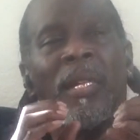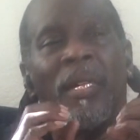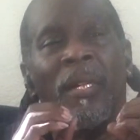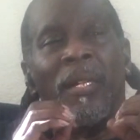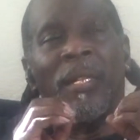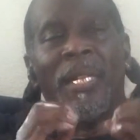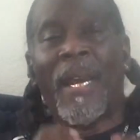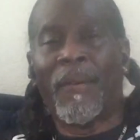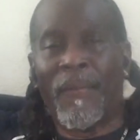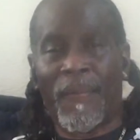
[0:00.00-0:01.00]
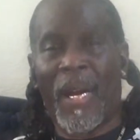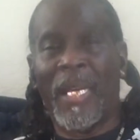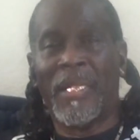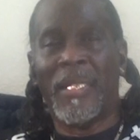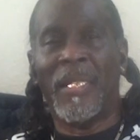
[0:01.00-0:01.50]
to
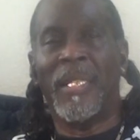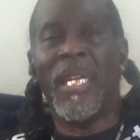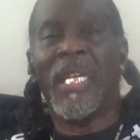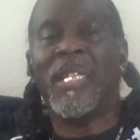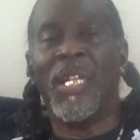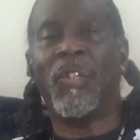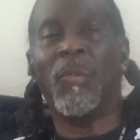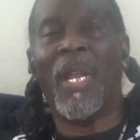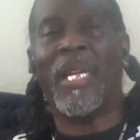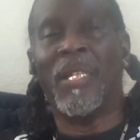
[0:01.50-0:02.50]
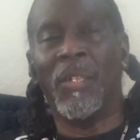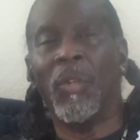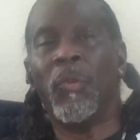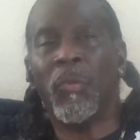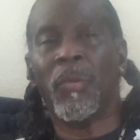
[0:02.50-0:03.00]
sacrifice things that you like to do,